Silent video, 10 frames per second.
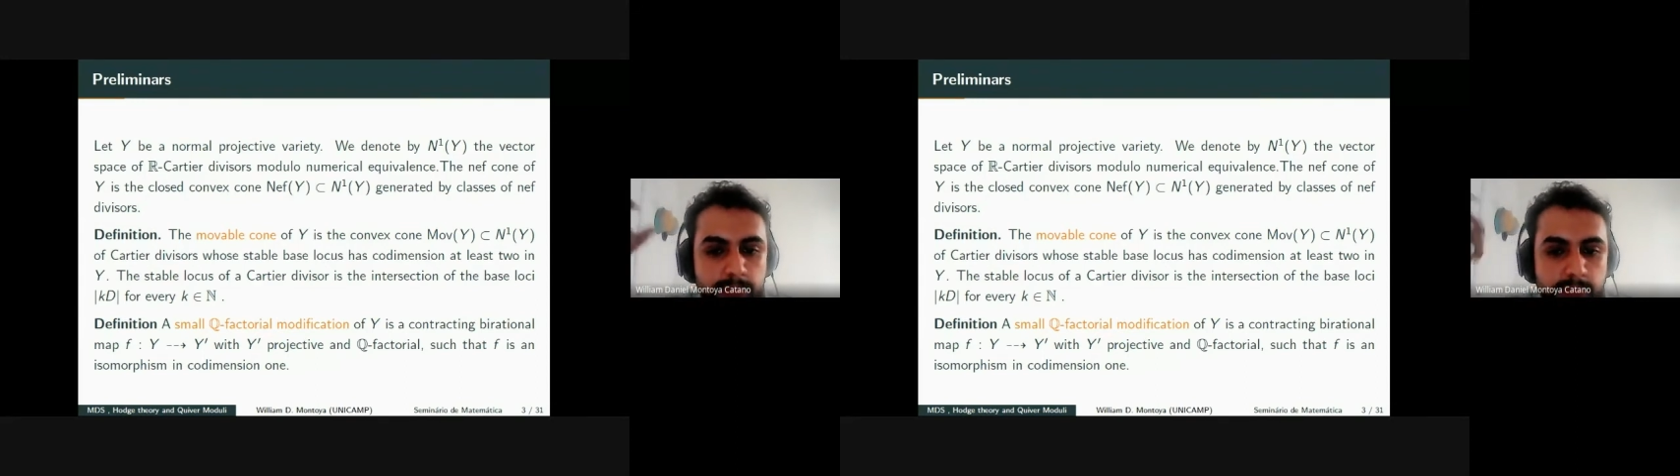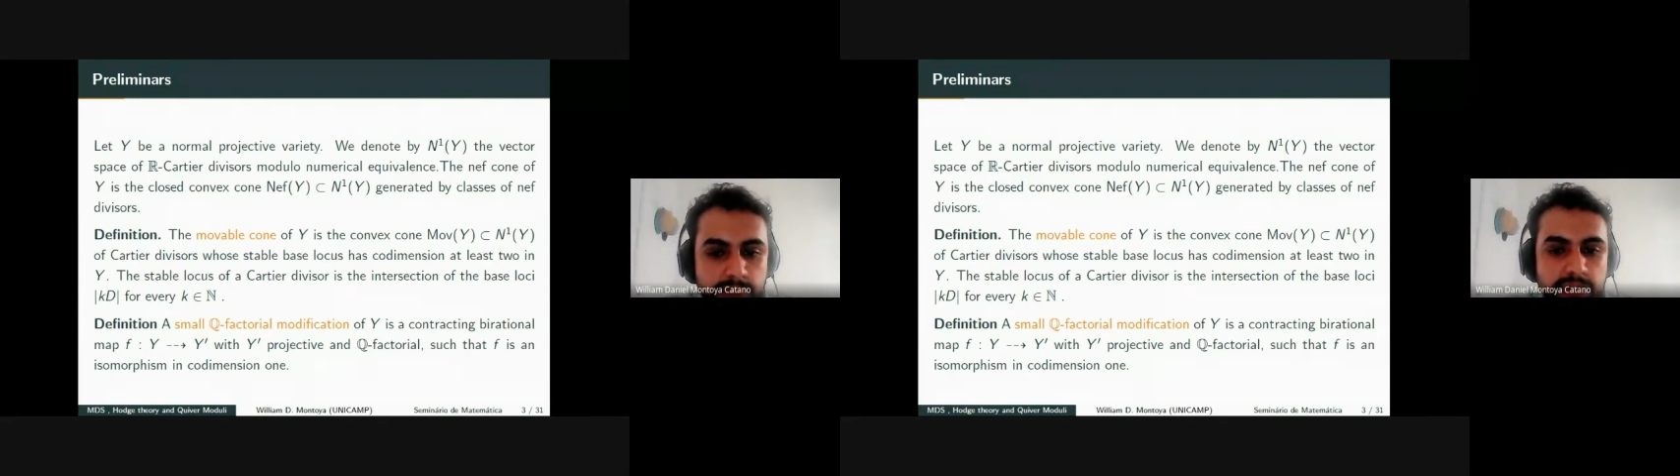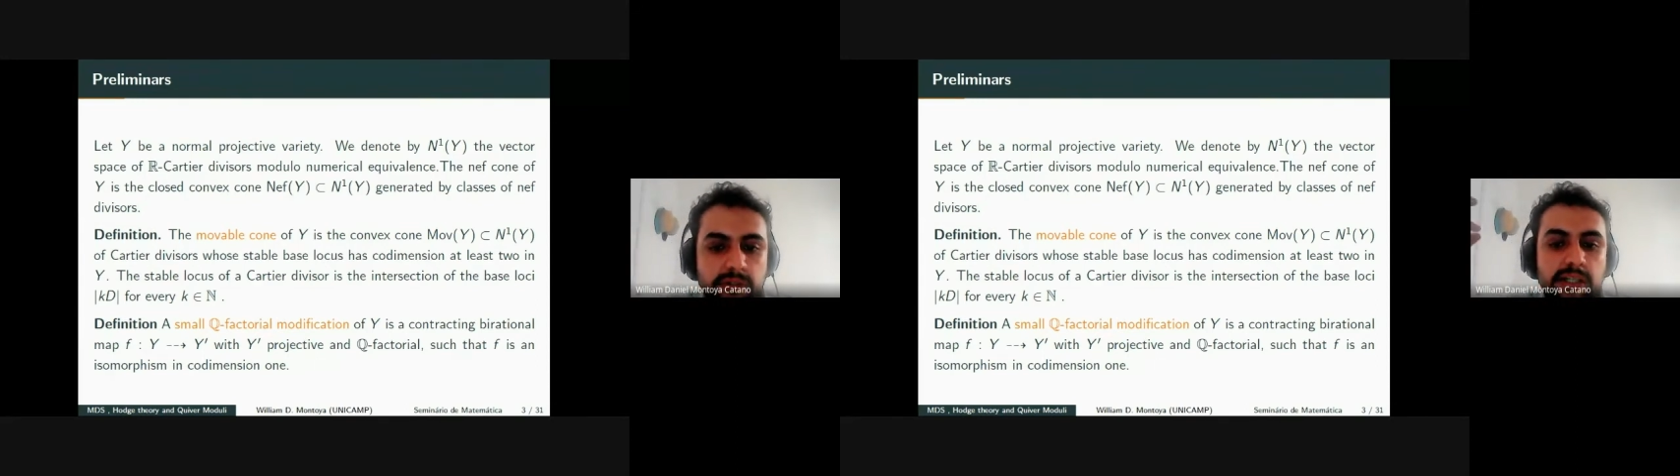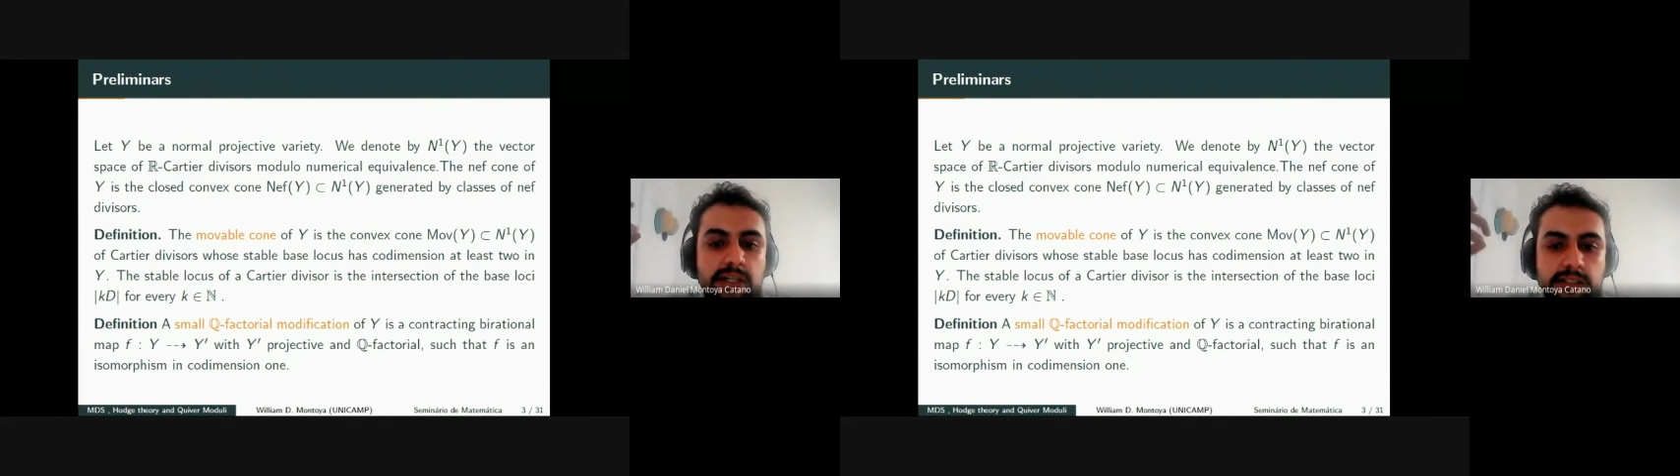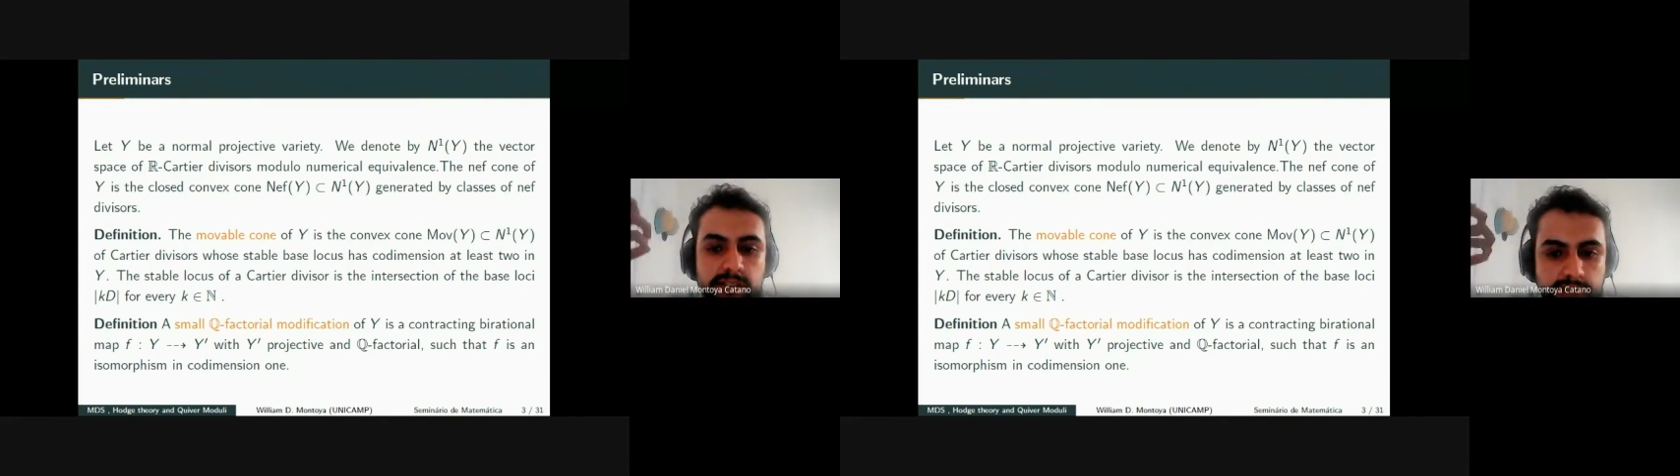measured
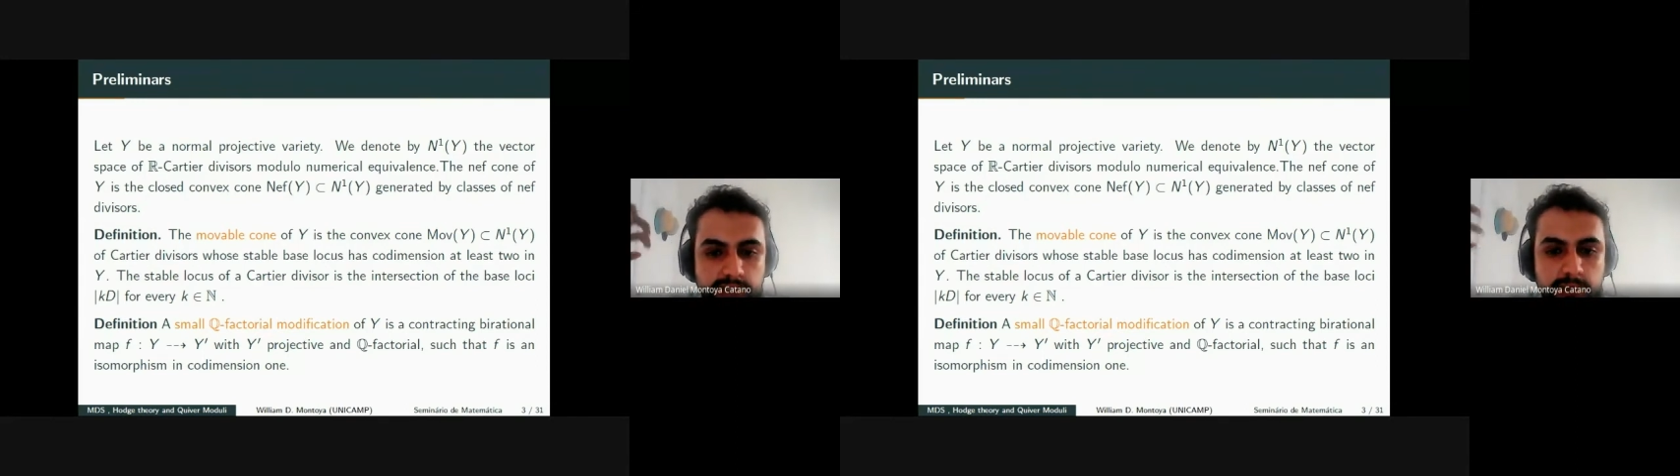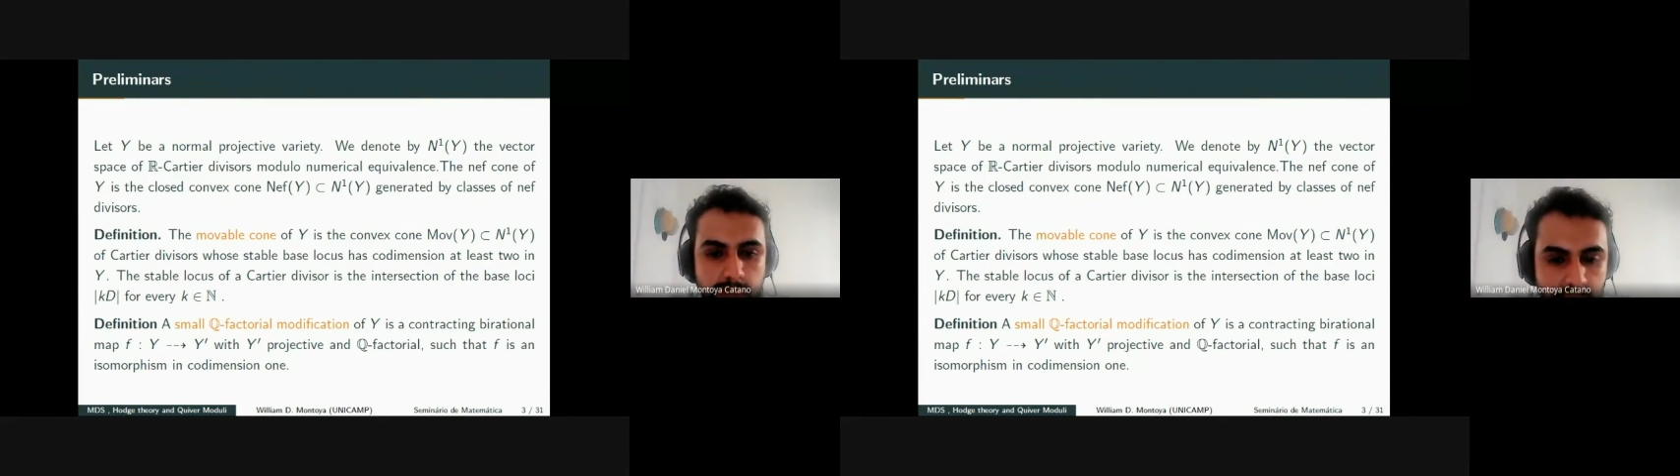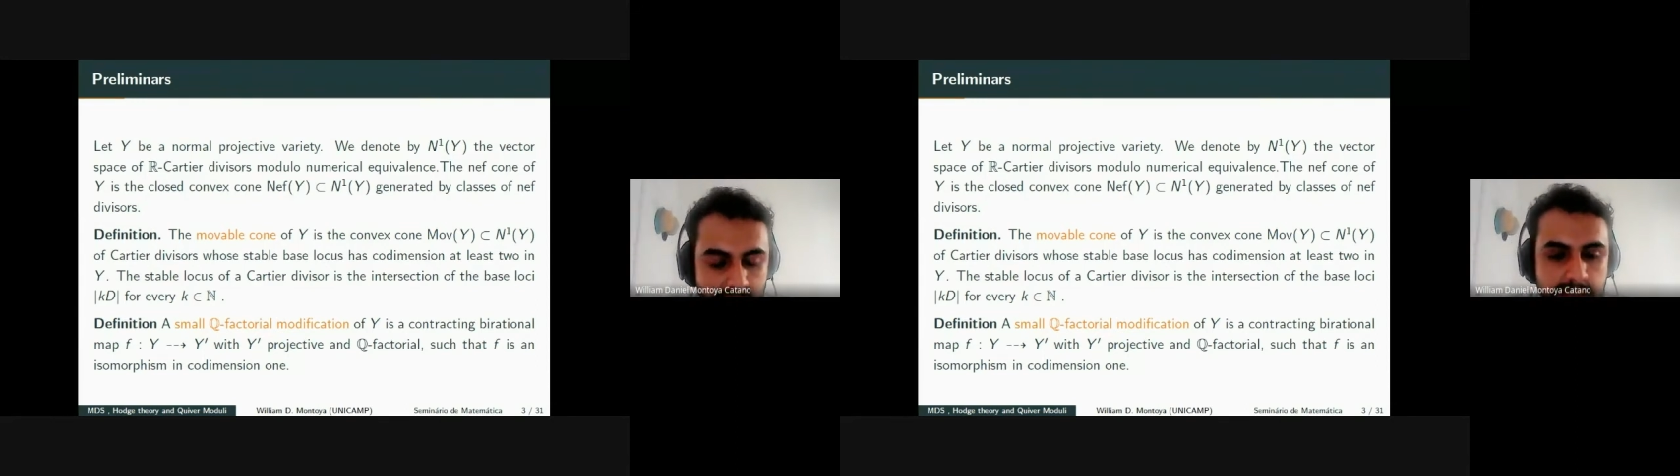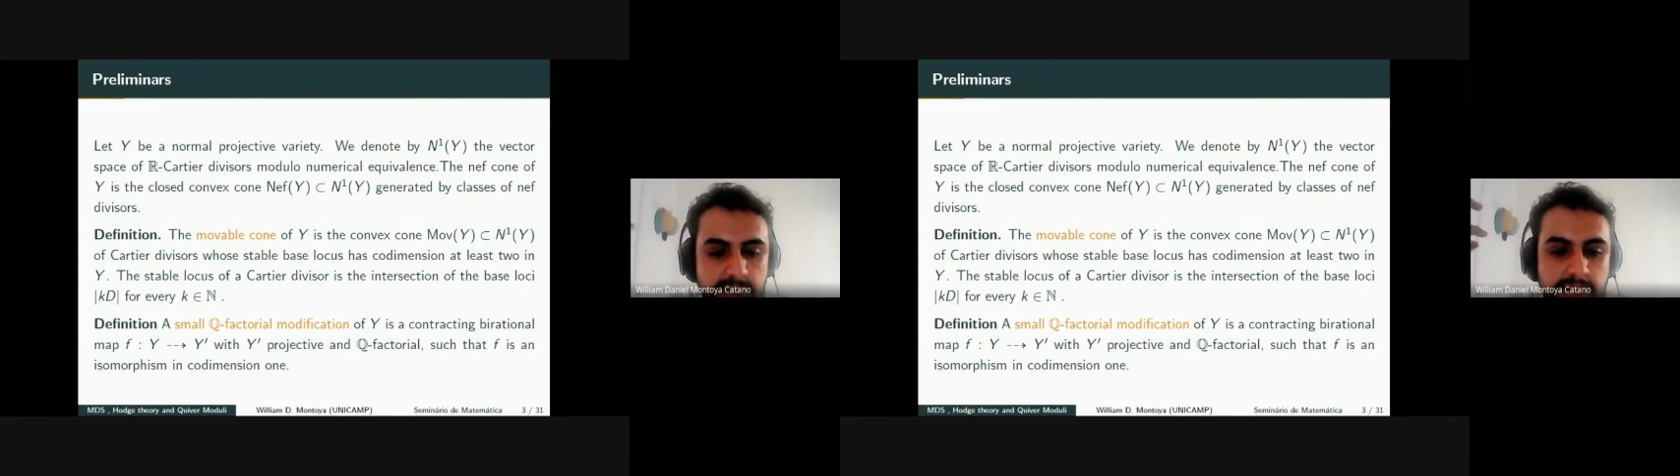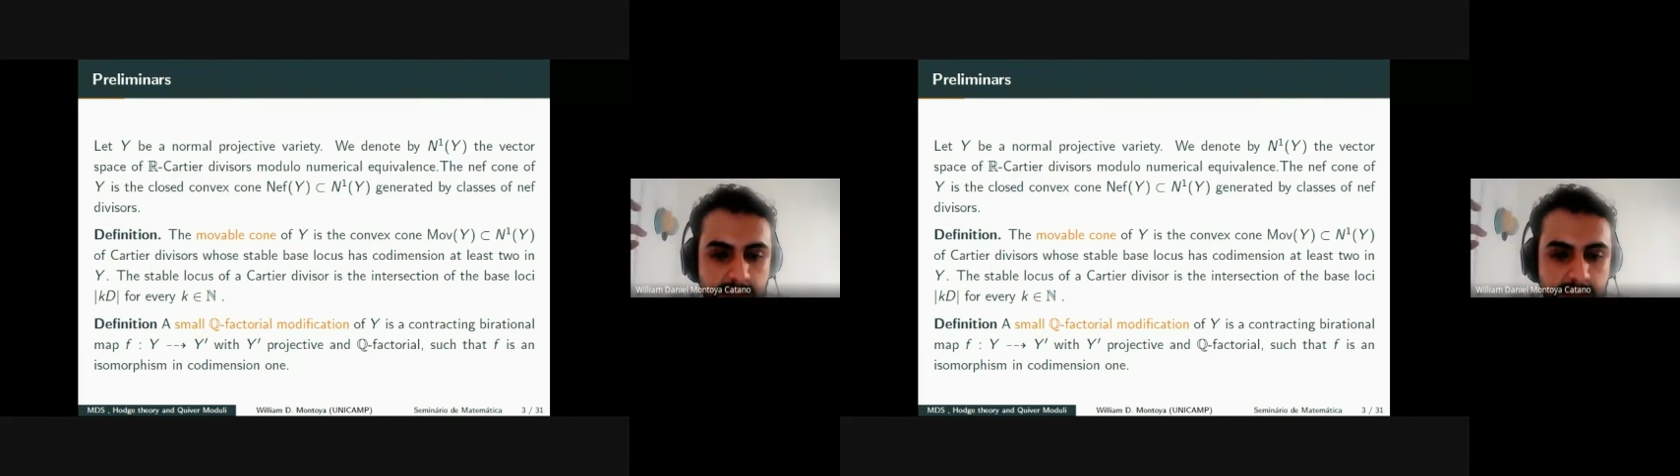like the singularities